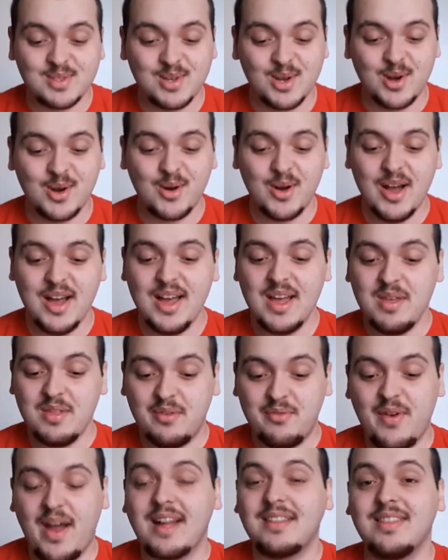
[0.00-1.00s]
So
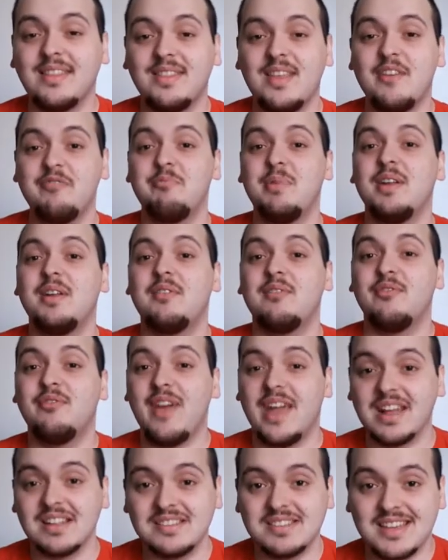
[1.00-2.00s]
the fact that they've been
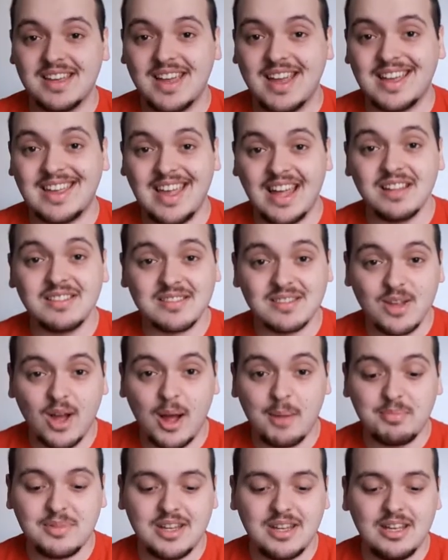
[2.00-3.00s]
advancing against
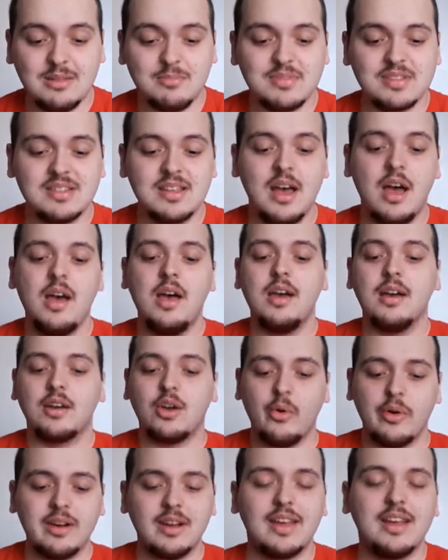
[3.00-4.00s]
top teams,
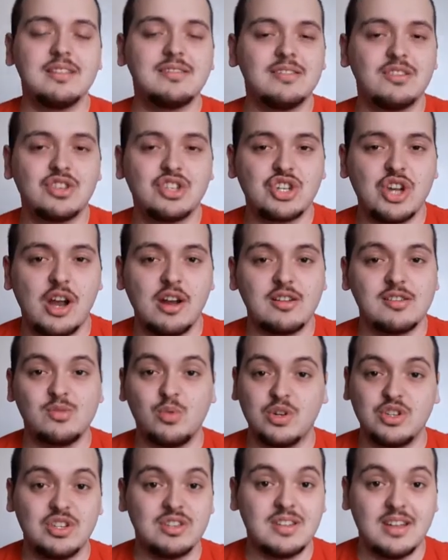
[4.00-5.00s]
going against the Sharks,
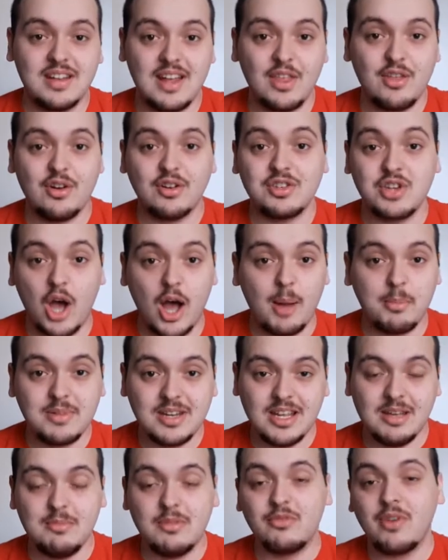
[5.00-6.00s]
which is another top
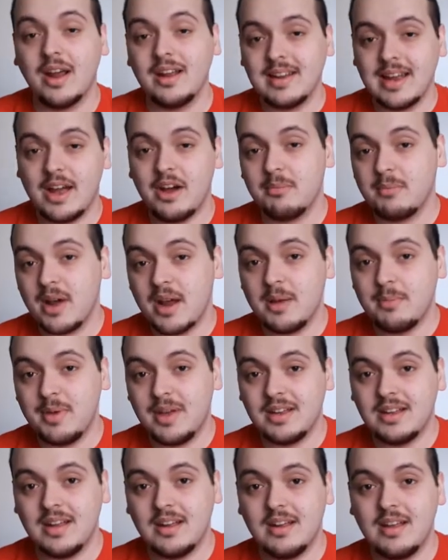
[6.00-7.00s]
team right now, in my
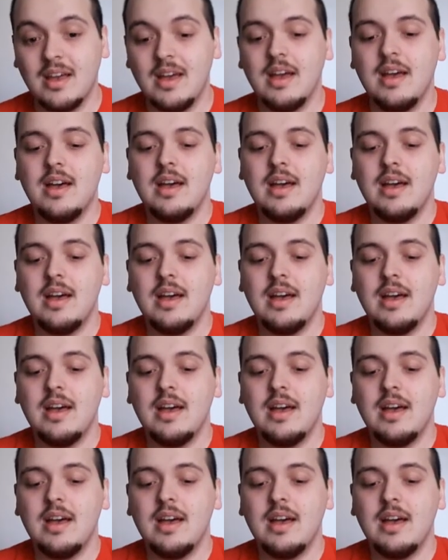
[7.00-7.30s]
opinion,